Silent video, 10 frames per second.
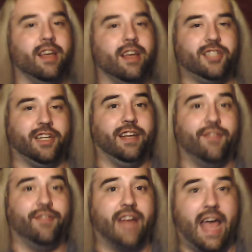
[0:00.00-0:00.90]
She didn't
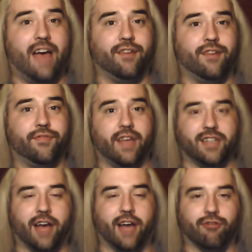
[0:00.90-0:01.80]
even have a
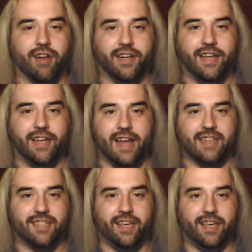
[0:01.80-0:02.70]
title run in
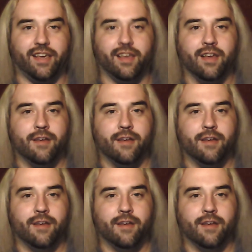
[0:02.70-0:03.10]
NXT.